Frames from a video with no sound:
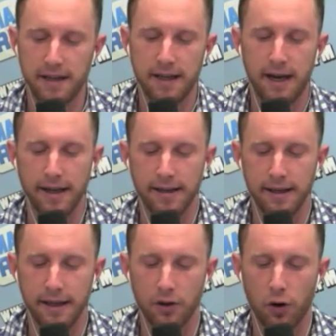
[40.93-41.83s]
cut
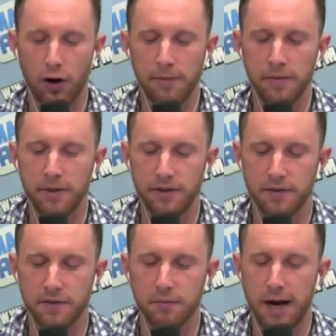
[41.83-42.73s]
in carbon
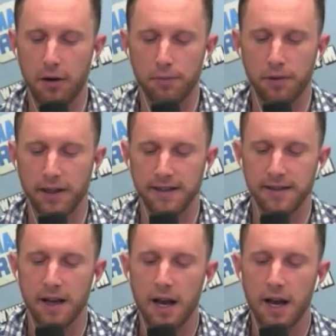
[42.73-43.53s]
emissions from power plants